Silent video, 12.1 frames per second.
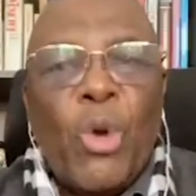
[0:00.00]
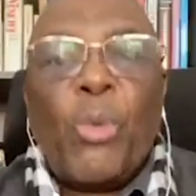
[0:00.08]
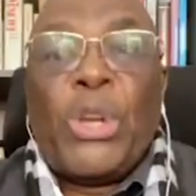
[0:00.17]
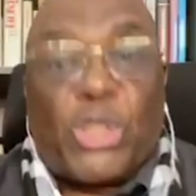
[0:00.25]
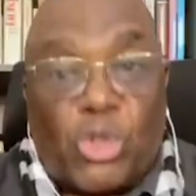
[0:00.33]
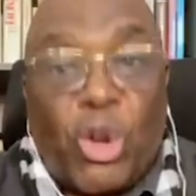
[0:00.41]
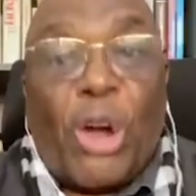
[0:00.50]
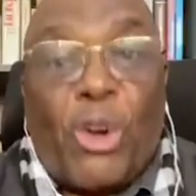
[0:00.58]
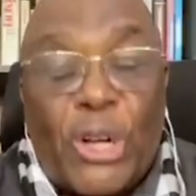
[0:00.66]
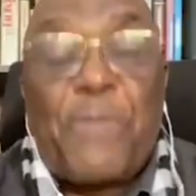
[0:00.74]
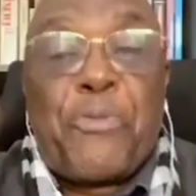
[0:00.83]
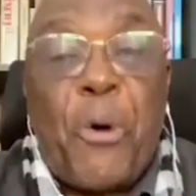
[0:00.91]
We
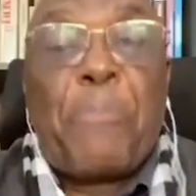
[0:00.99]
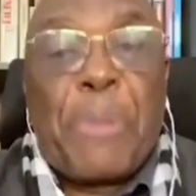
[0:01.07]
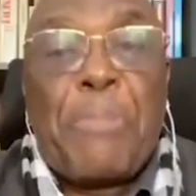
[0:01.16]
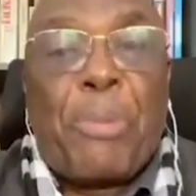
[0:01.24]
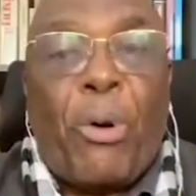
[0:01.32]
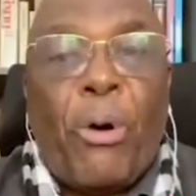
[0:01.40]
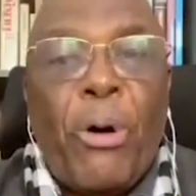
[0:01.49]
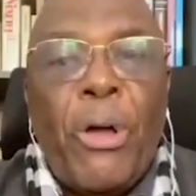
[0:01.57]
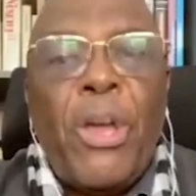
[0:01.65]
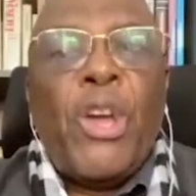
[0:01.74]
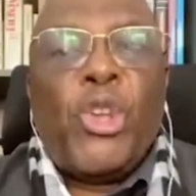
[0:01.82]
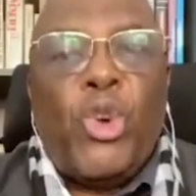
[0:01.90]
struggled for people.
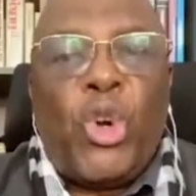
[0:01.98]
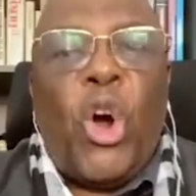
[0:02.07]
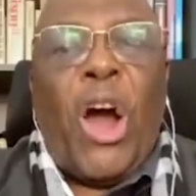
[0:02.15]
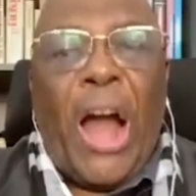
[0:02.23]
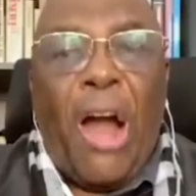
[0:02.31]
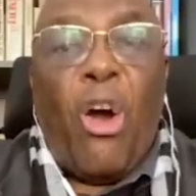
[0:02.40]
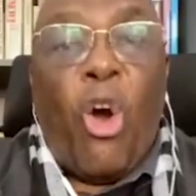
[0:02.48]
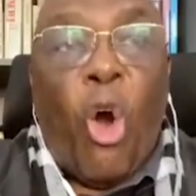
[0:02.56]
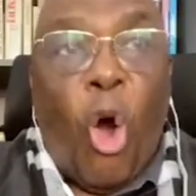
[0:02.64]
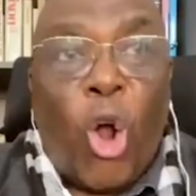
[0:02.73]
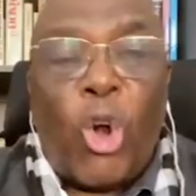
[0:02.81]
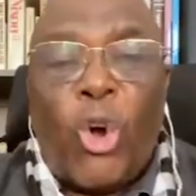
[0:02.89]
You know how
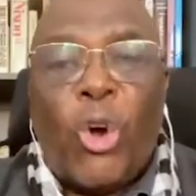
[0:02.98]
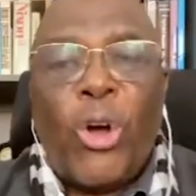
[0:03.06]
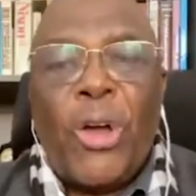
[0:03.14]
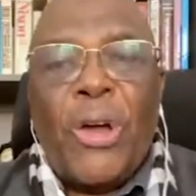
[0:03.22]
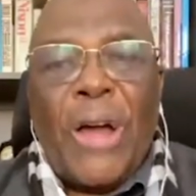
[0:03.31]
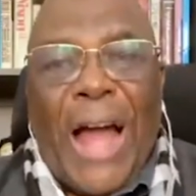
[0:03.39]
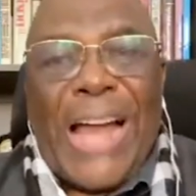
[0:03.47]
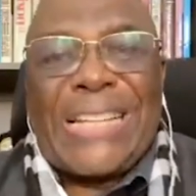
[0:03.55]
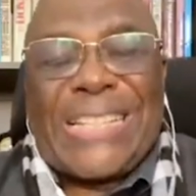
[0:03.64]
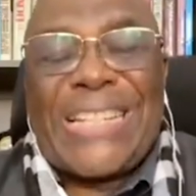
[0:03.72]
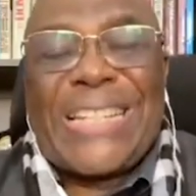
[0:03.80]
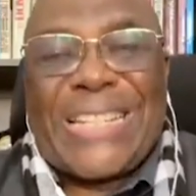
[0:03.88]
hollow
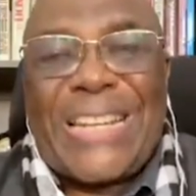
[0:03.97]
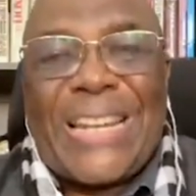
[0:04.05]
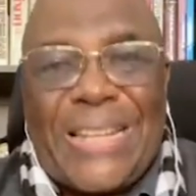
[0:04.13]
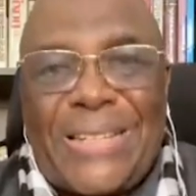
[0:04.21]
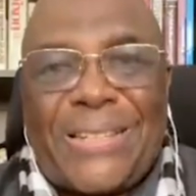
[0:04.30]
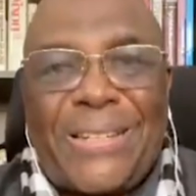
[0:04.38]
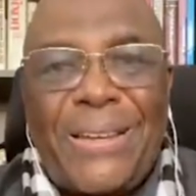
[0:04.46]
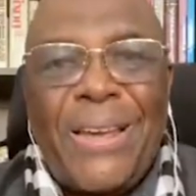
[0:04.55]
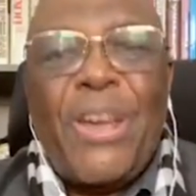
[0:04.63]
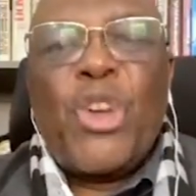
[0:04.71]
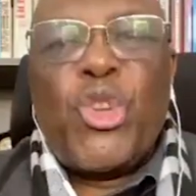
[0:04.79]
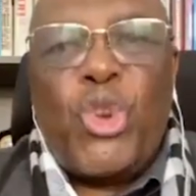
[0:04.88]
ICC is.
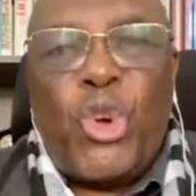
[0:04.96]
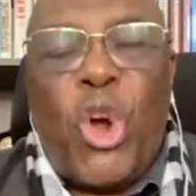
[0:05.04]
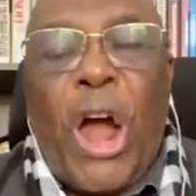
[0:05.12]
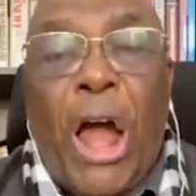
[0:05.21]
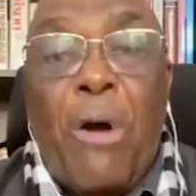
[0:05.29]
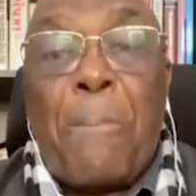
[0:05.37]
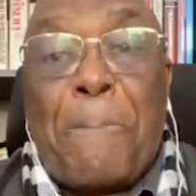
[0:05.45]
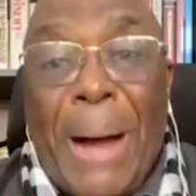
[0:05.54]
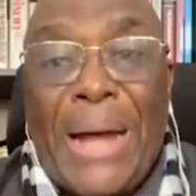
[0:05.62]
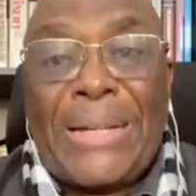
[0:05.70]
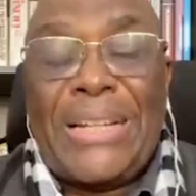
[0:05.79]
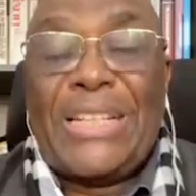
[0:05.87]
You know how
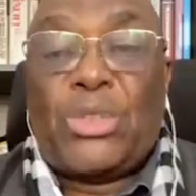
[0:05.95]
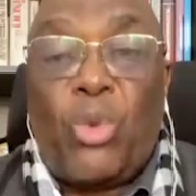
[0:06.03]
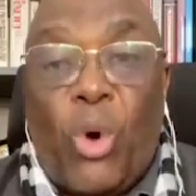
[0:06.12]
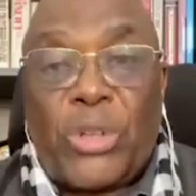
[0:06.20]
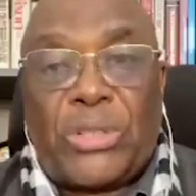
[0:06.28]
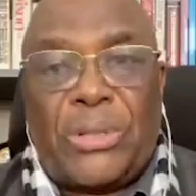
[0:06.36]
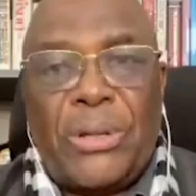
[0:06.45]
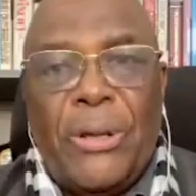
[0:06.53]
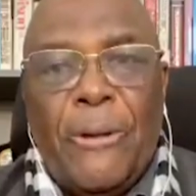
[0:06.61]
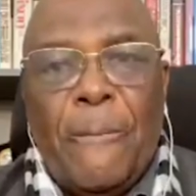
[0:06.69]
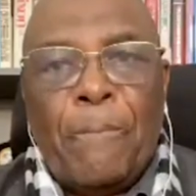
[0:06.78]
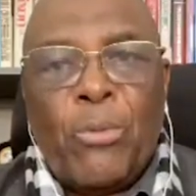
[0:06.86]
bad it was
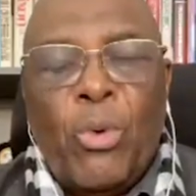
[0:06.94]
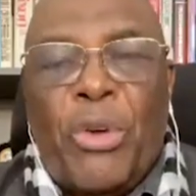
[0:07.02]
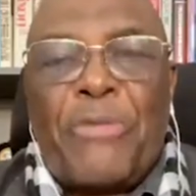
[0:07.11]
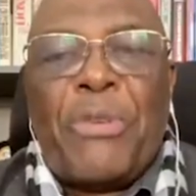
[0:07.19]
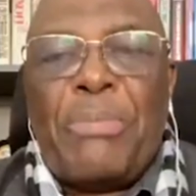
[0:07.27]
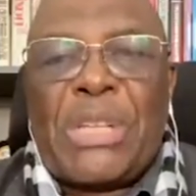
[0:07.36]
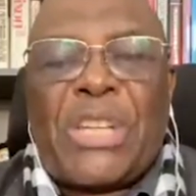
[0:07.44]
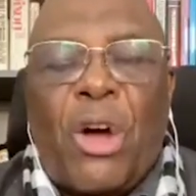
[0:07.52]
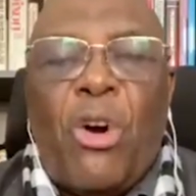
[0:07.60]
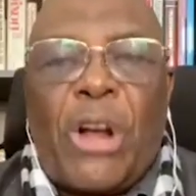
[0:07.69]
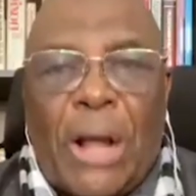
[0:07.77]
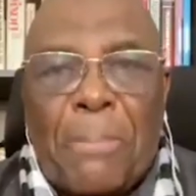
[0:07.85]
with
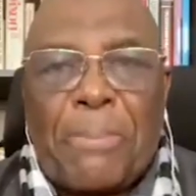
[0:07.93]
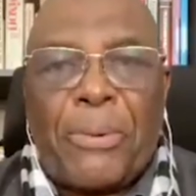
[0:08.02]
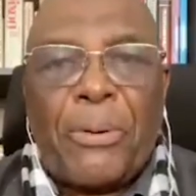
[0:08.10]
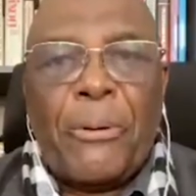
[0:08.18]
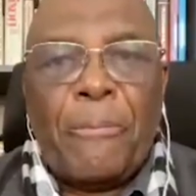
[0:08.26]
Mr. Ocampo.